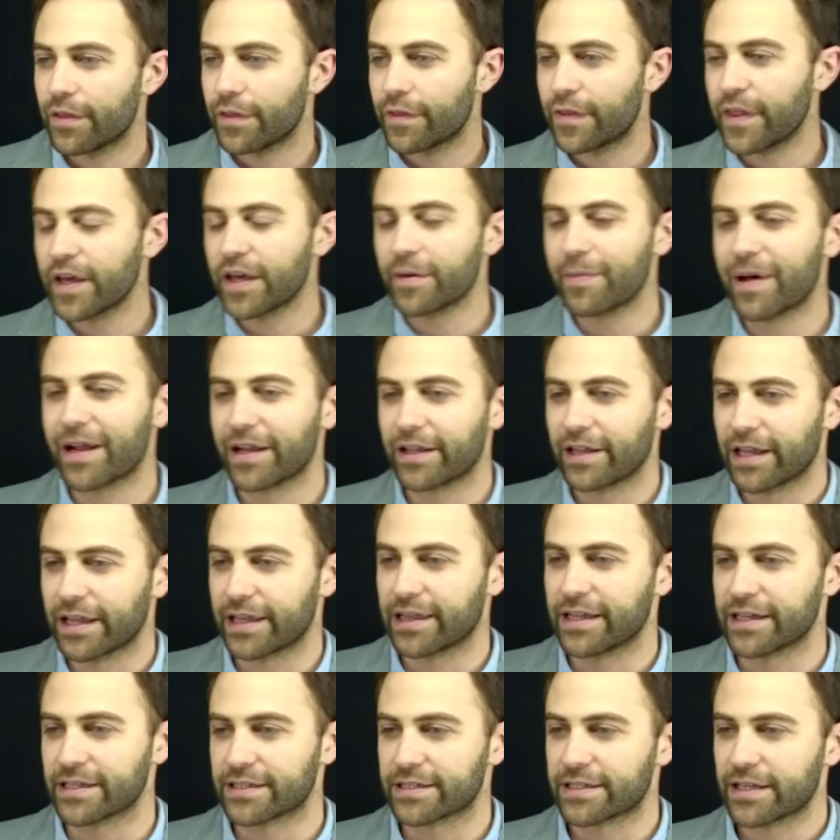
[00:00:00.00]
Think about it like
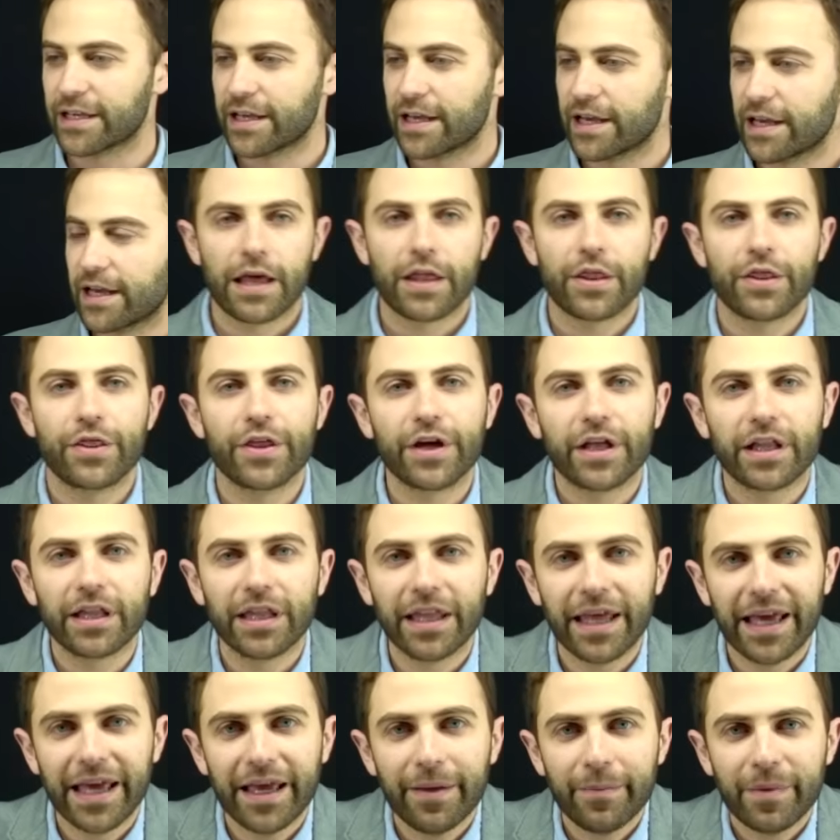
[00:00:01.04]
this. The
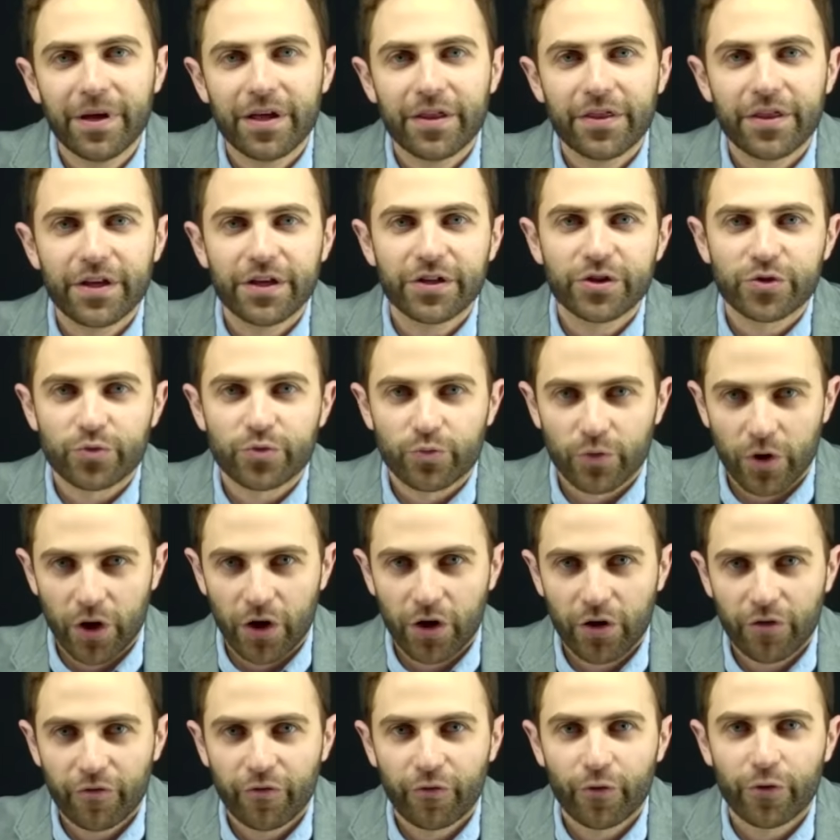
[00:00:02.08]
claim that it's
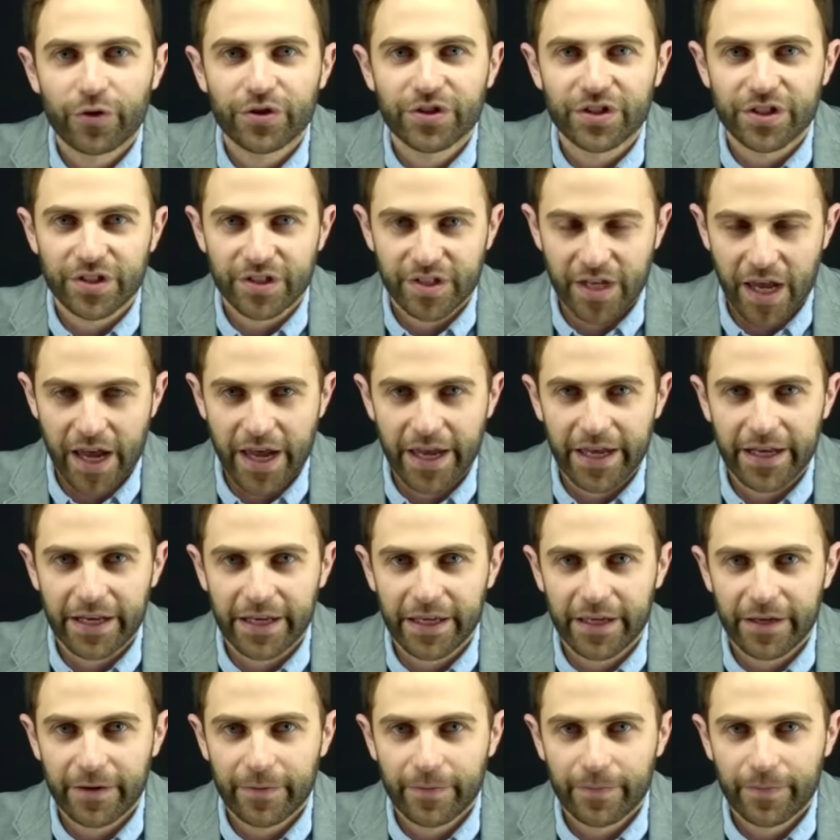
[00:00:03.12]
wrong for a
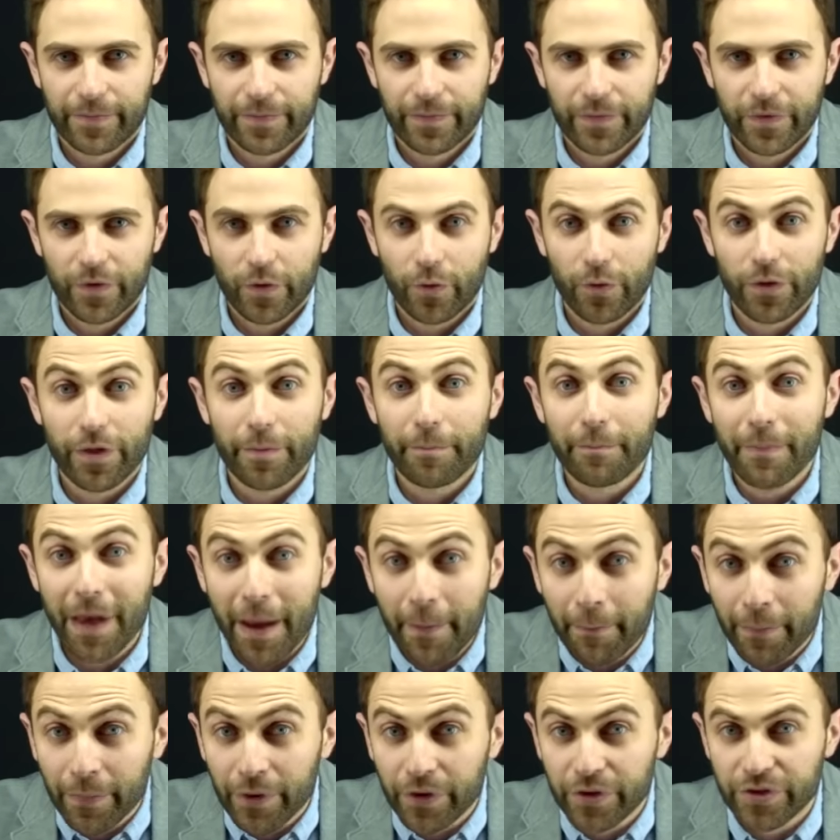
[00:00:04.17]
society or the
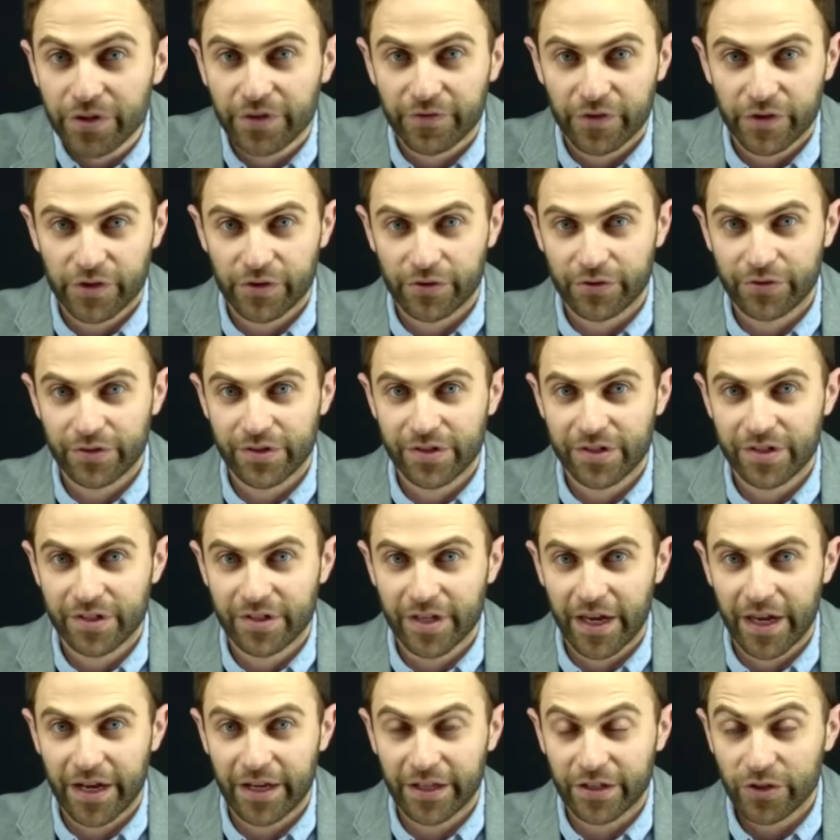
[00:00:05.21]
members of a certain
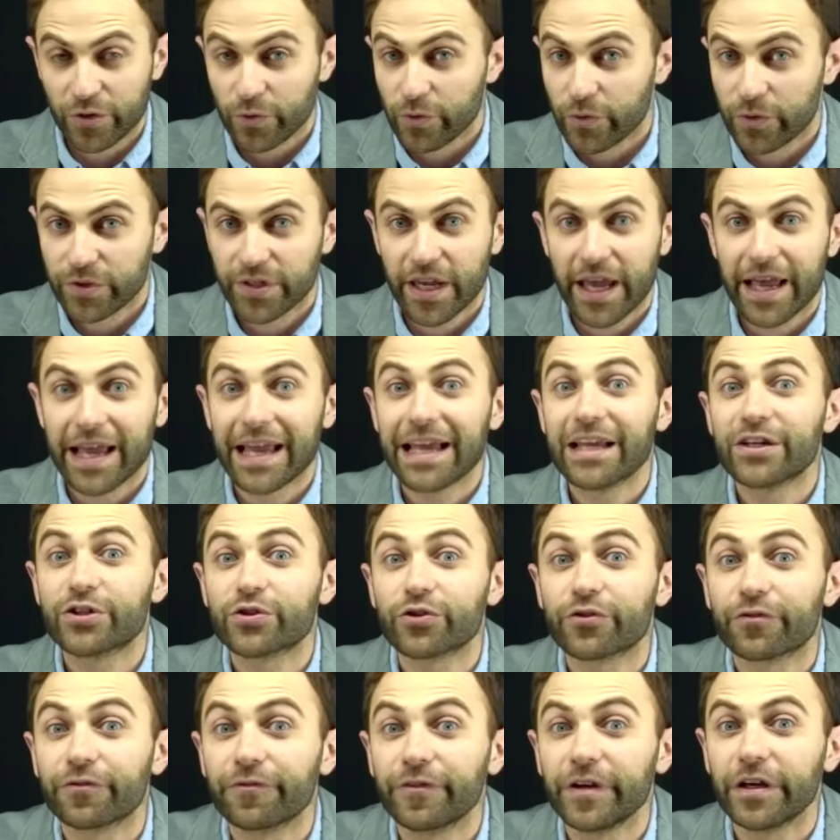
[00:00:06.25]
society to, say,
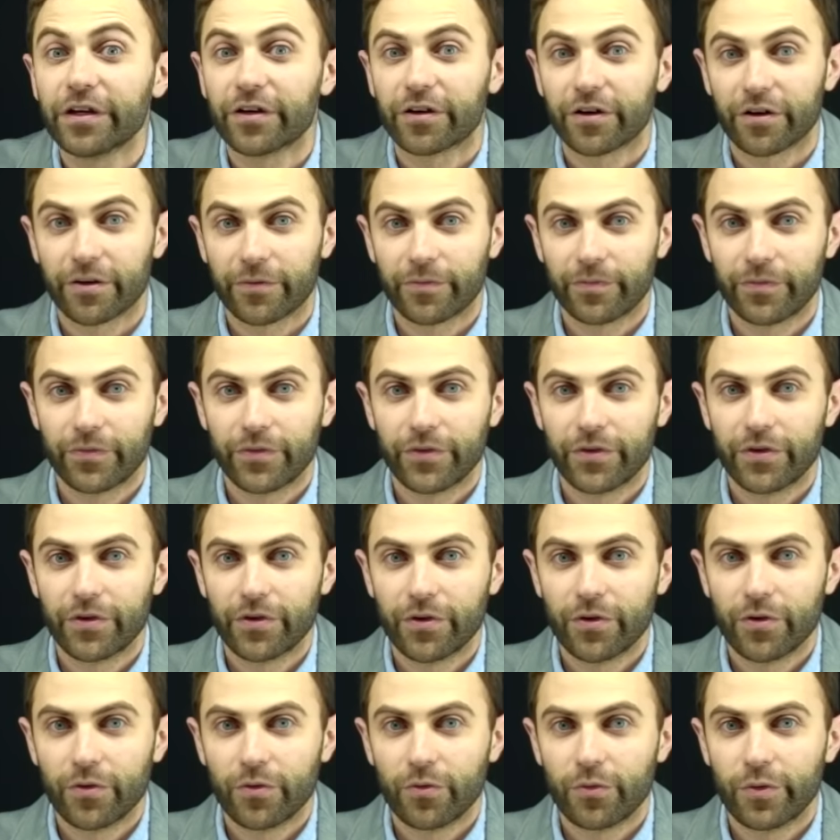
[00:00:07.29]
interfere
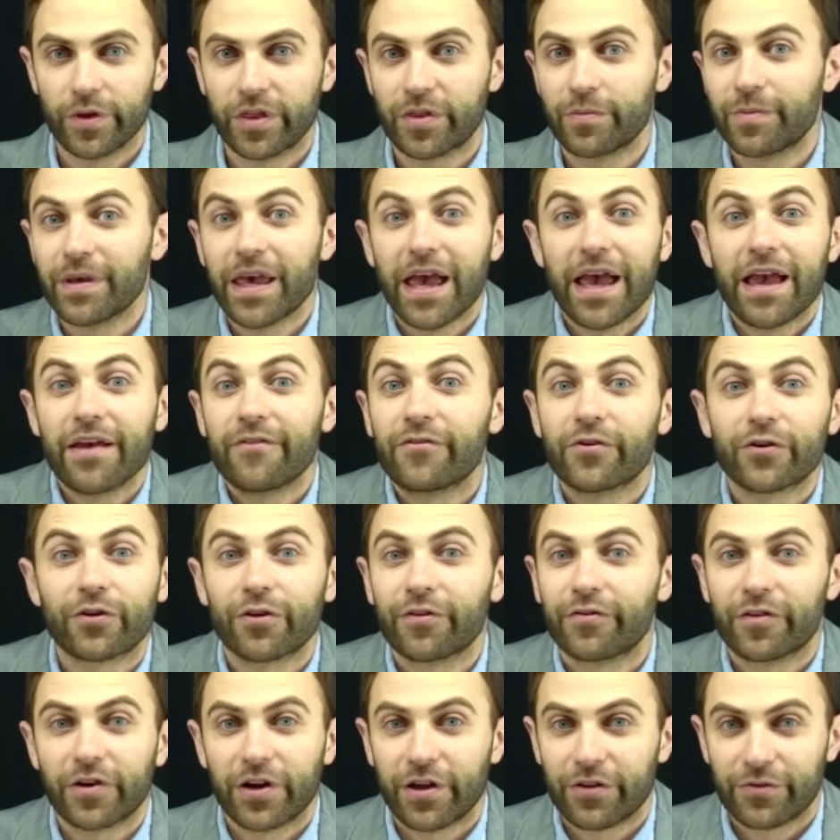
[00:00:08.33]
with the behavior
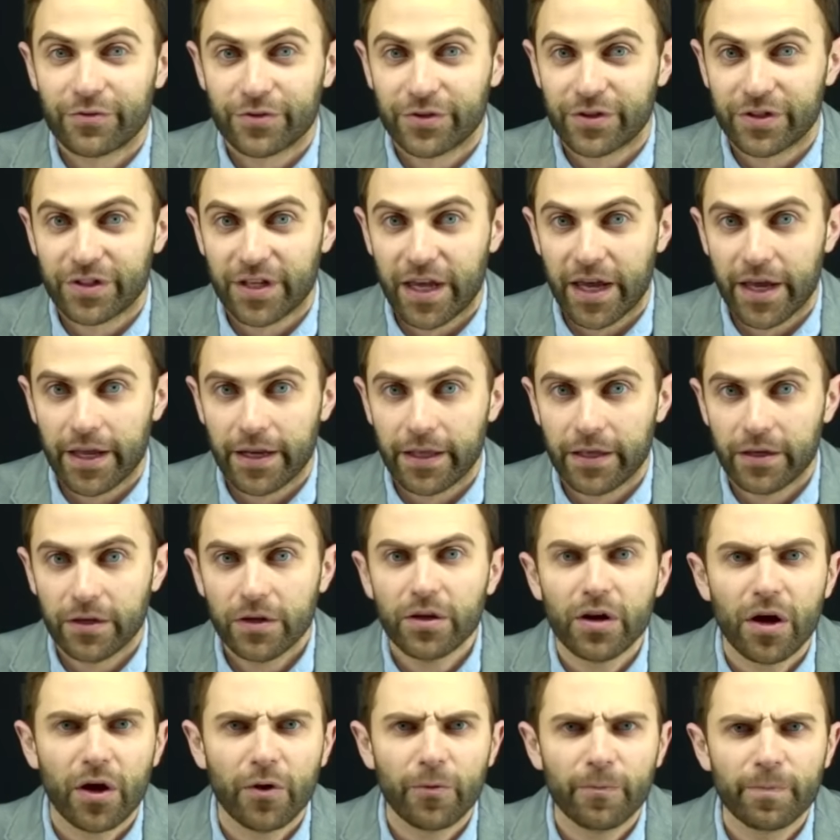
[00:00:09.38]
of another society. You
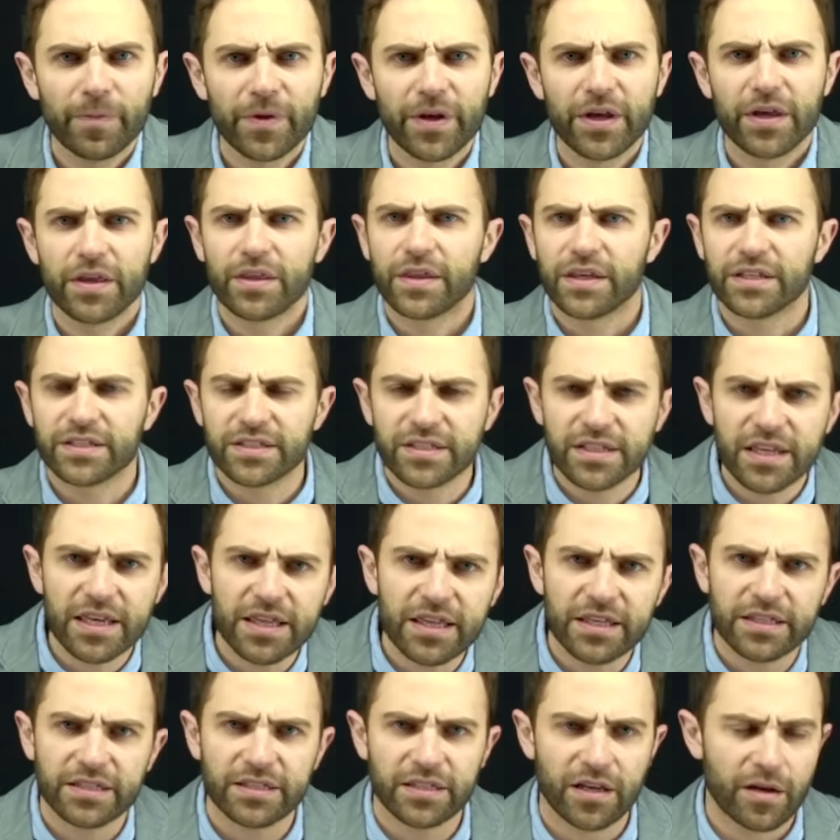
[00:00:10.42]
know, they see
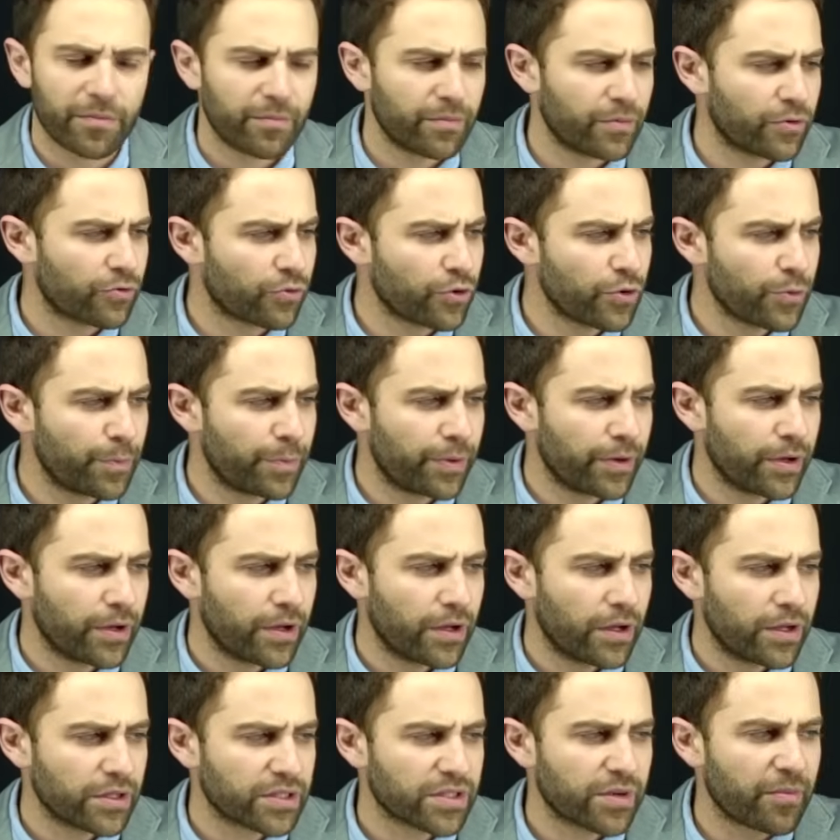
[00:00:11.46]
that some group,
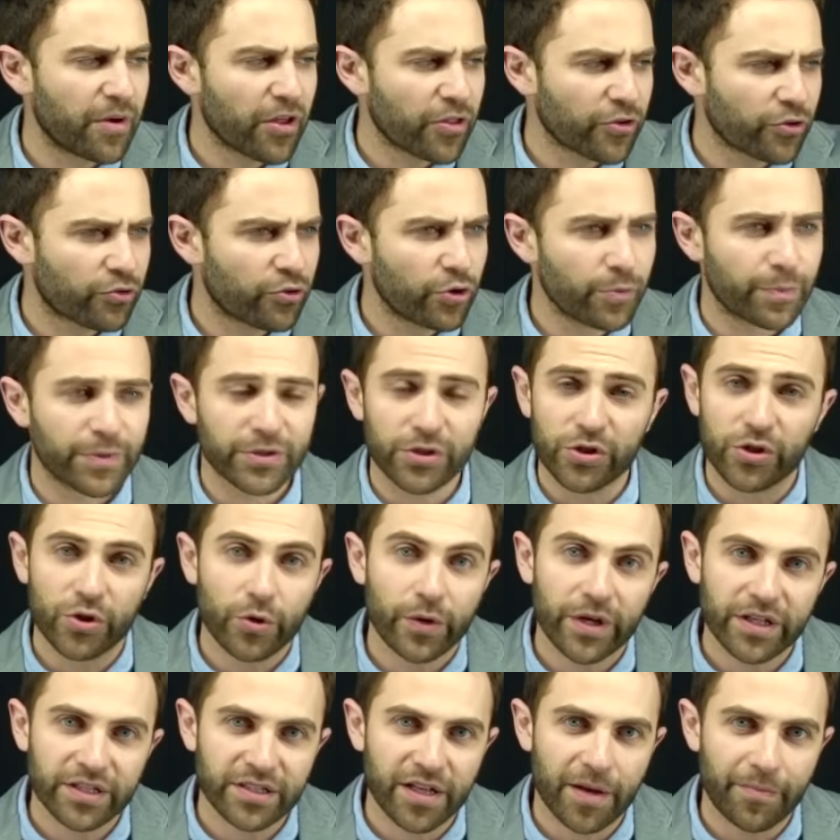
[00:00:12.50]
some other group is
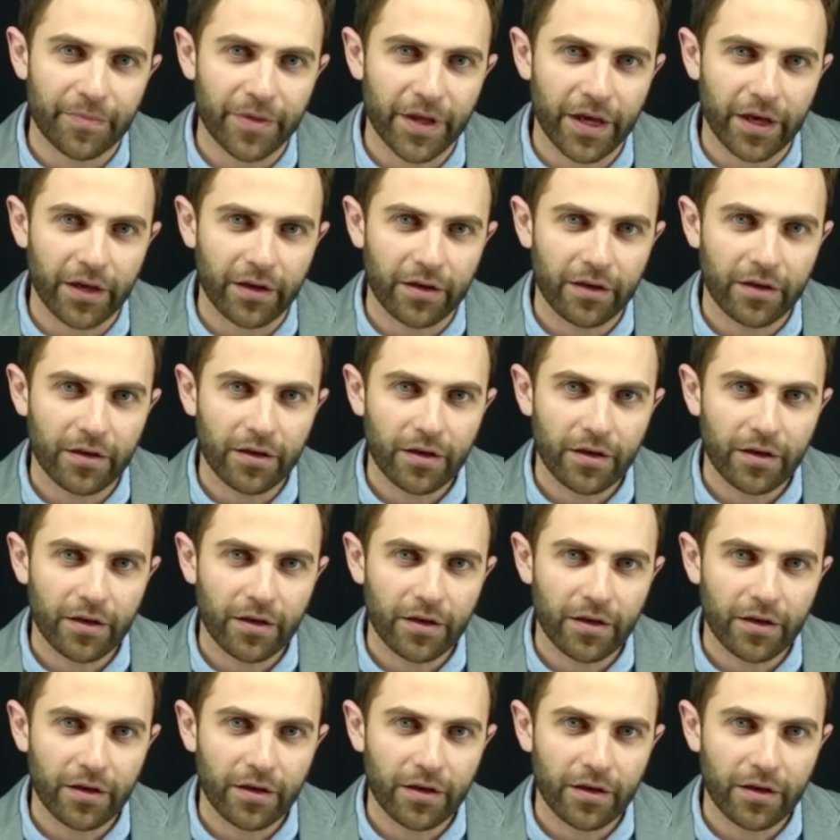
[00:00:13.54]
doing something,